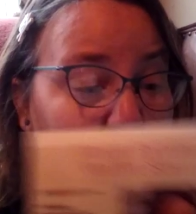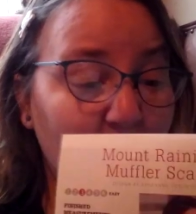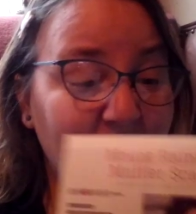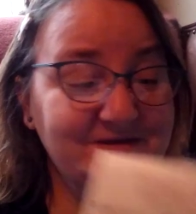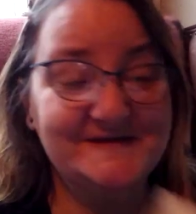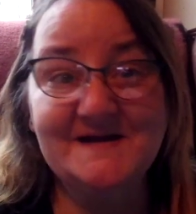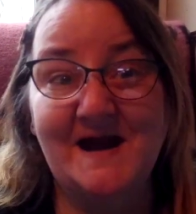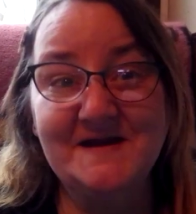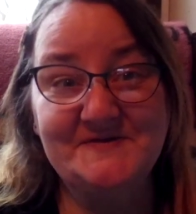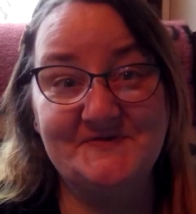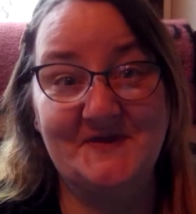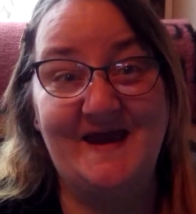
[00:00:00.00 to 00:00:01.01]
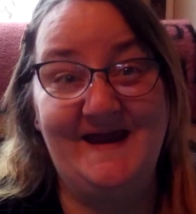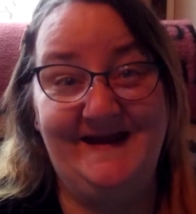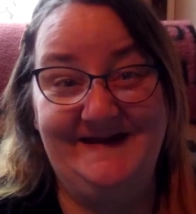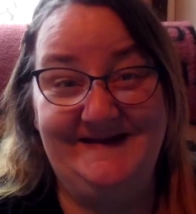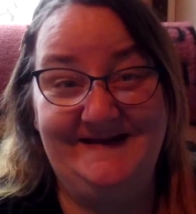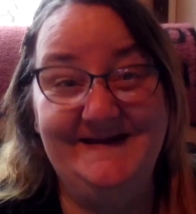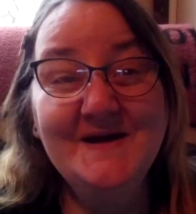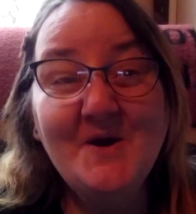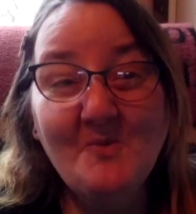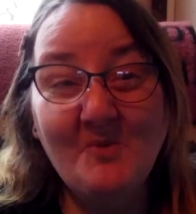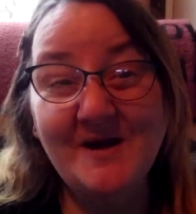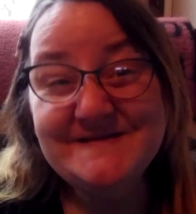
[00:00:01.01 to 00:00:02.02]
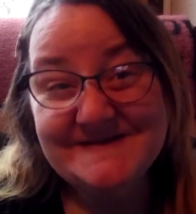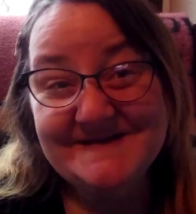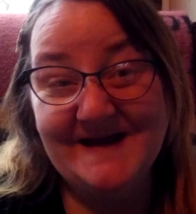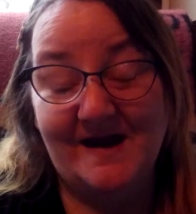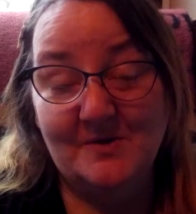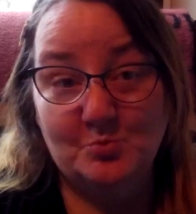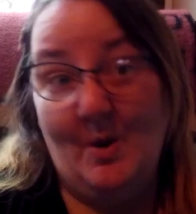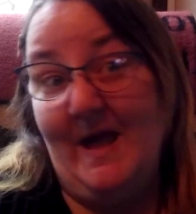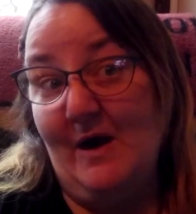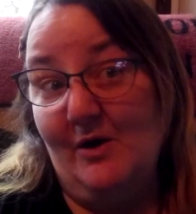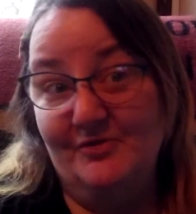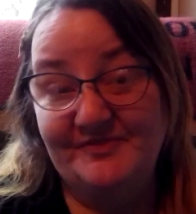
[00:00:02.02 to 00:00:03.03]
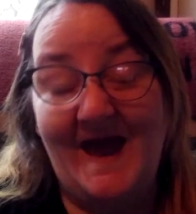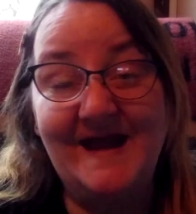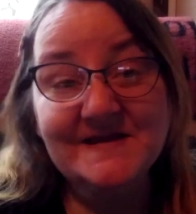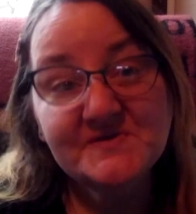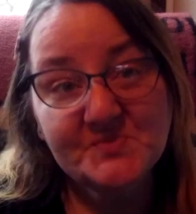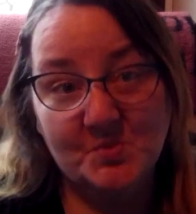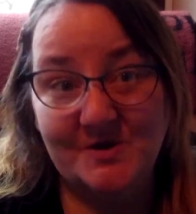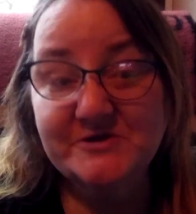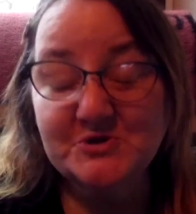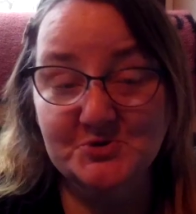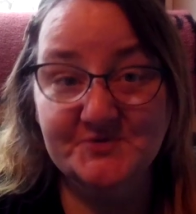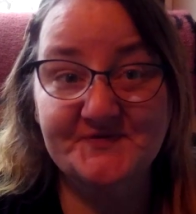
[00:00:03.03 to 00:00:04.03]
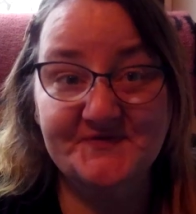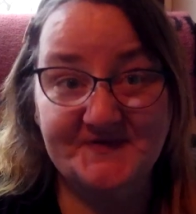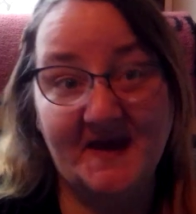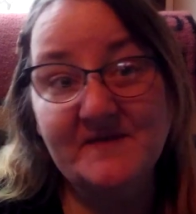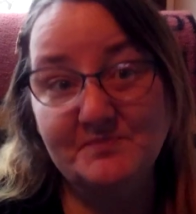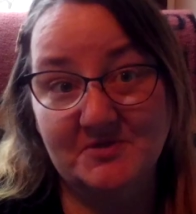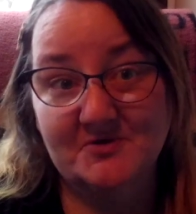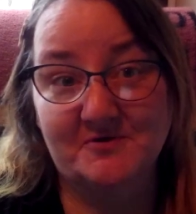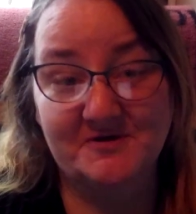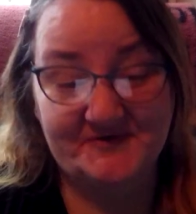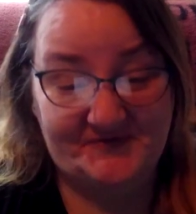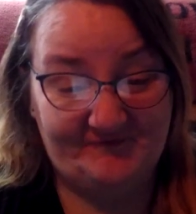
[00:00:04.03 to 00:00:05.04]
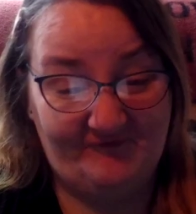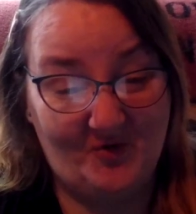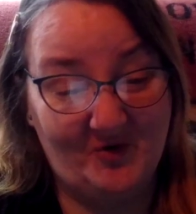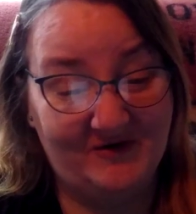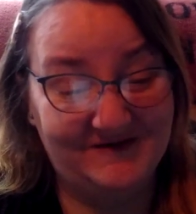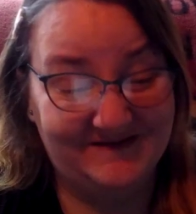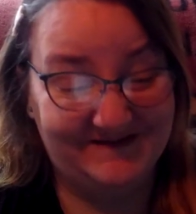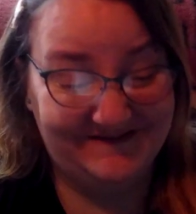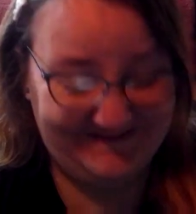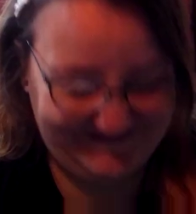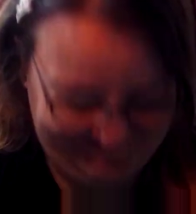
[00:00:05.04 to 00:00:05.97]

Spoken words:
What did I say? What did I... Well, that is what your stapler is for.